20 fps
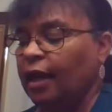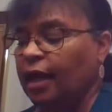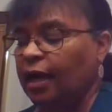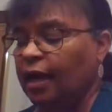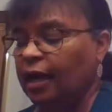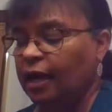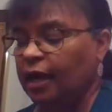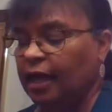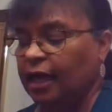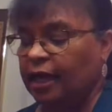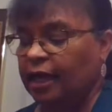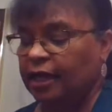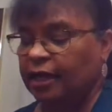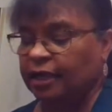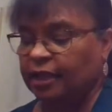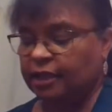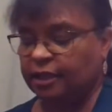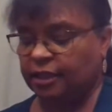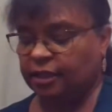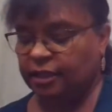
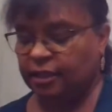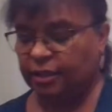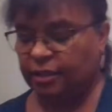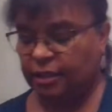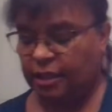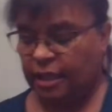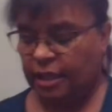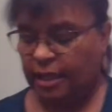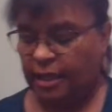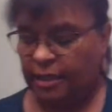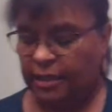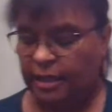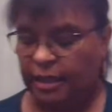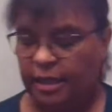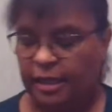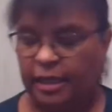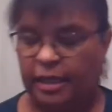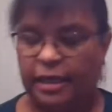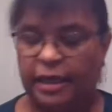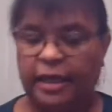I
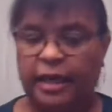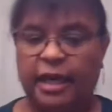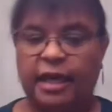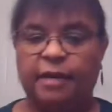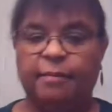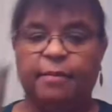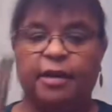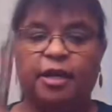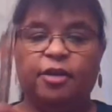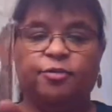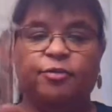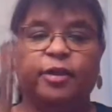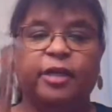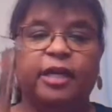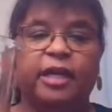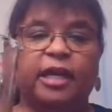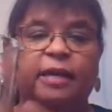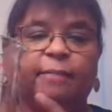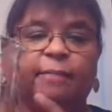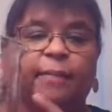had a
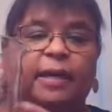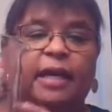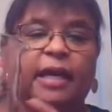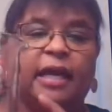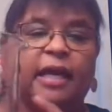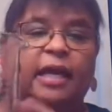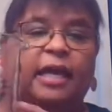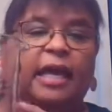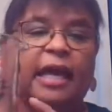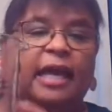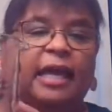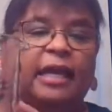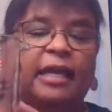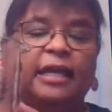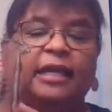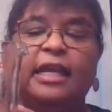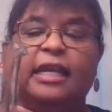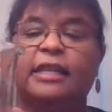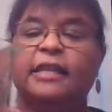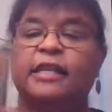measuring cup,
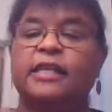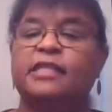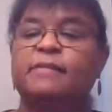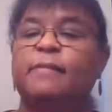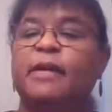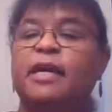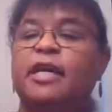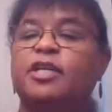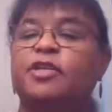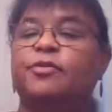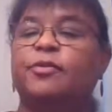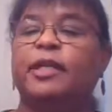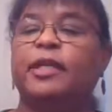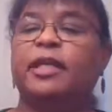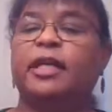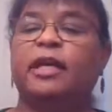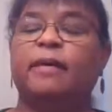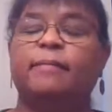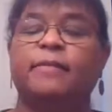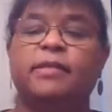and in this
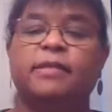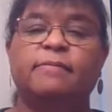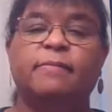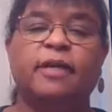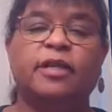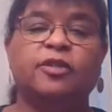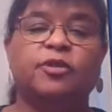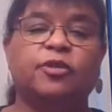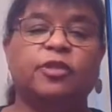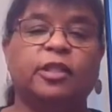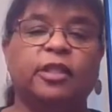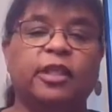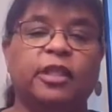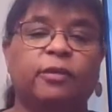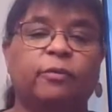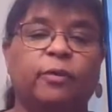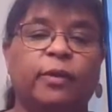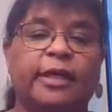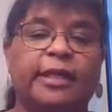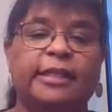measuring cup, this measures
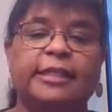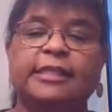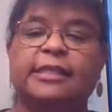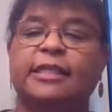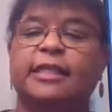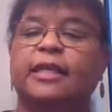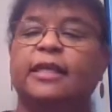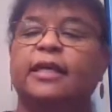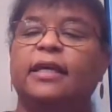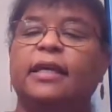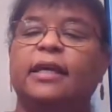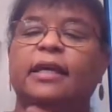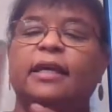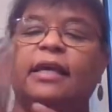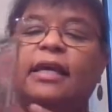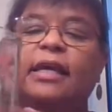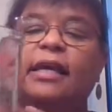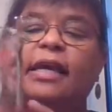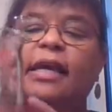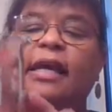liquids,
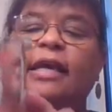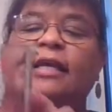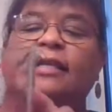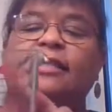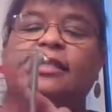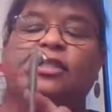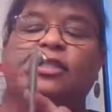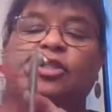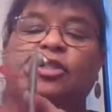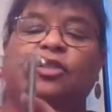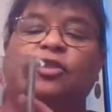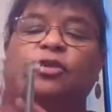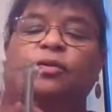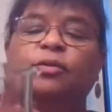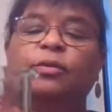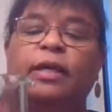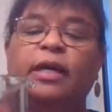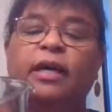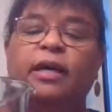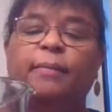is a
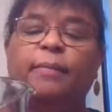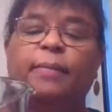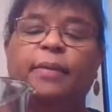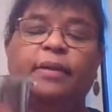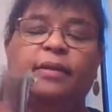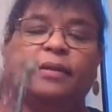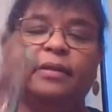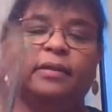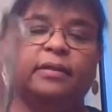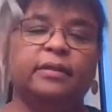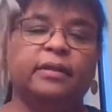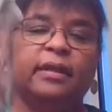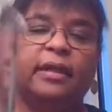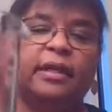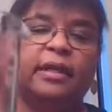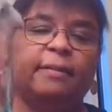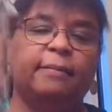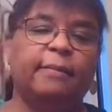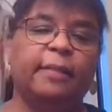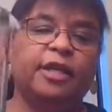2-cup
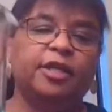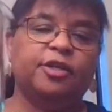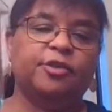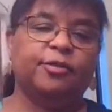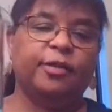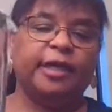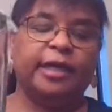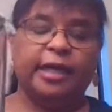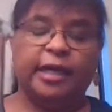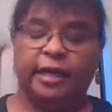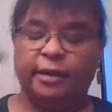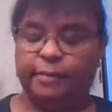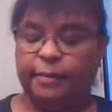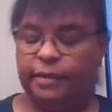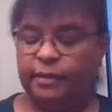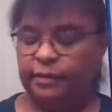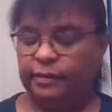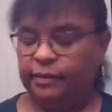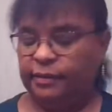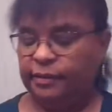measuring cup.